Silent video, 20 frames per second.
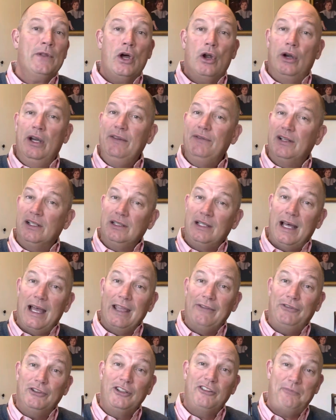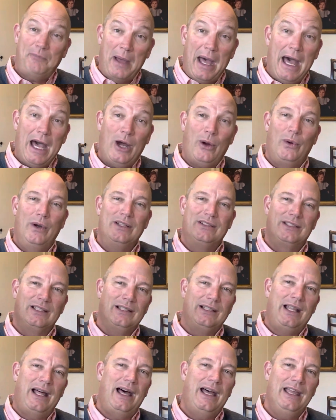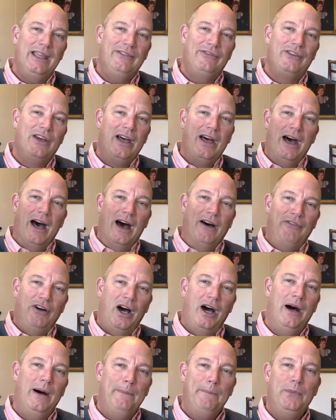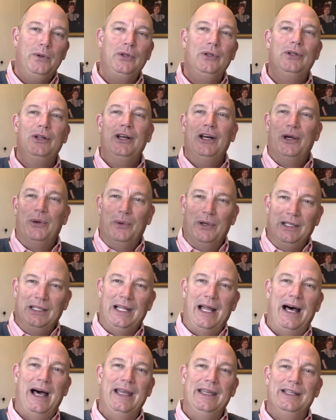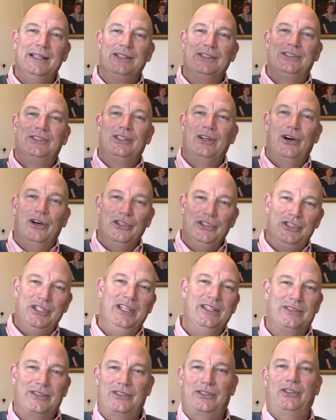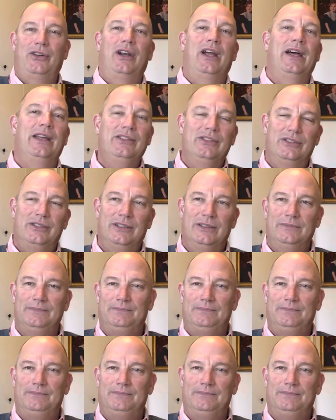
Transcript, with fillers: or even a life full of power. It's a life of humble reliance on Jesus Christ.